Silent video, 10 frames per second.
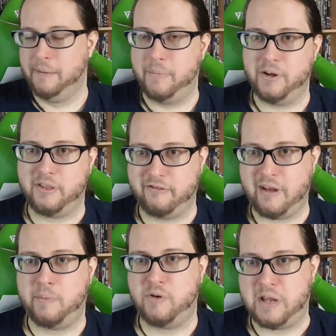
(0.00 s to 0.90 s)
But the
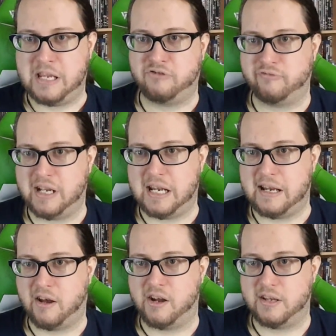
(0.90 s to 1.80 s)
Repu is really
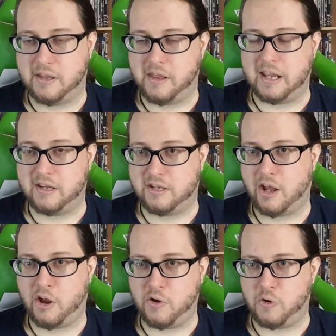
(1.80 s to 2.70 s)
nice and things,
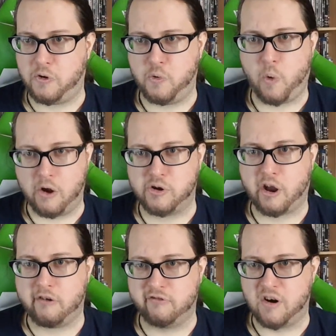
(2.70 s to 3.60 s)
so you won't
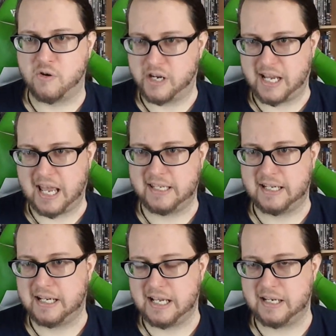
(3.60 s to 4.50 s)
go wrong
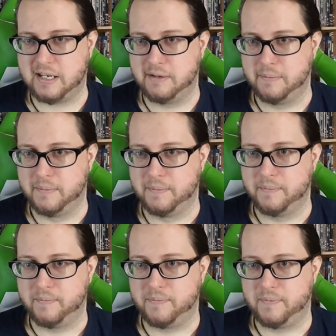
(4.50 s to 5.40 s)
getting it.
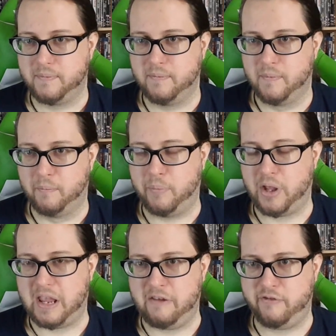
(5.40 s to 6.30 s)

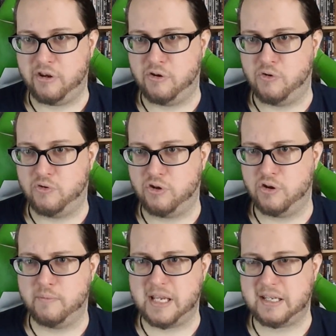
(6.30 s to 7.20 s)
But if you
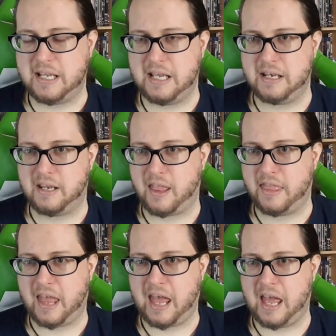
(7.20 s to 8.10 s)
do miss it,
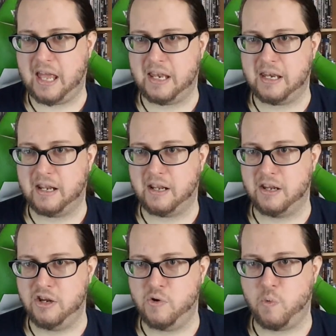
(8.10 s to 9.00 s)
then
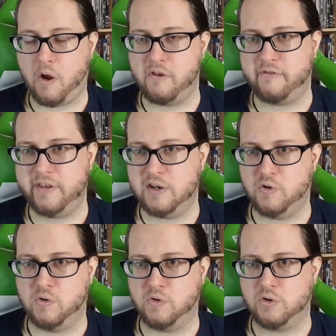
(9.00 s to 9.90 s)
you won't
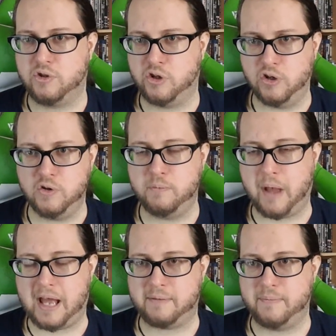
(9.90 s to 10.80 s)
feel too
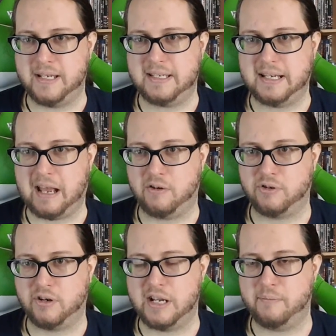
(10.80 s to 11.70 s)
bad missing
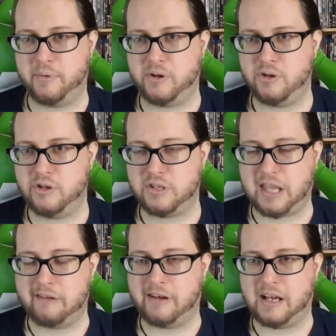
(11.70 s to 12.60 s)
out on it because
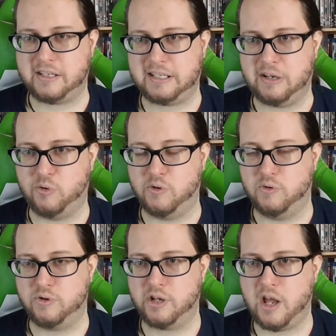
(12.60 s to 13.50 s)
there are still
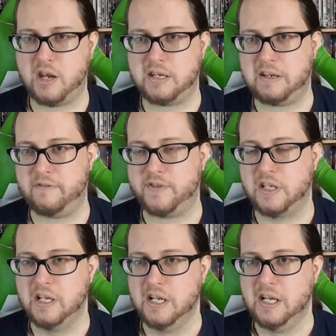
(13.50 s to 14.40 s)
alternatives.